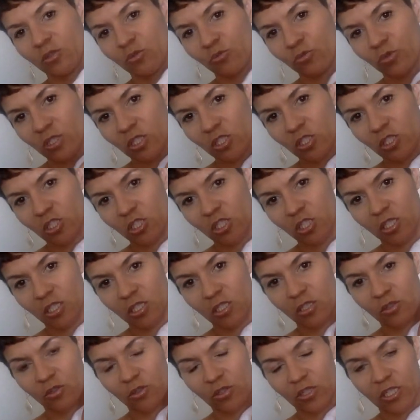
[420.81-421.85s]
when
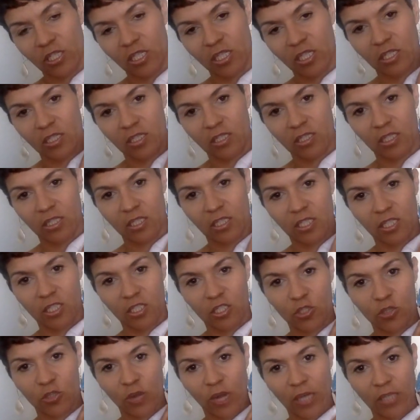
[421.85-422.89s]
she or he is in
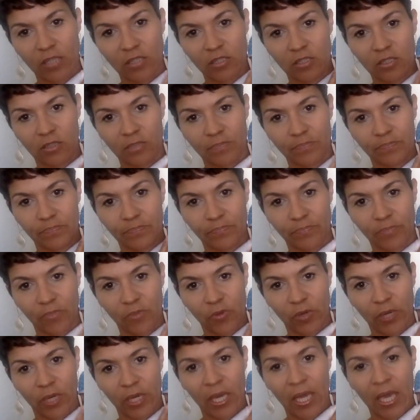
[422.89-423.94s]
distress.
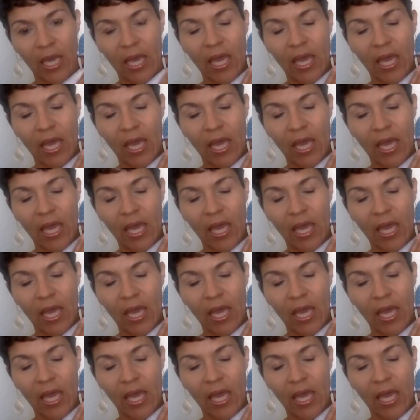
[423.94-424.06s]
Okay.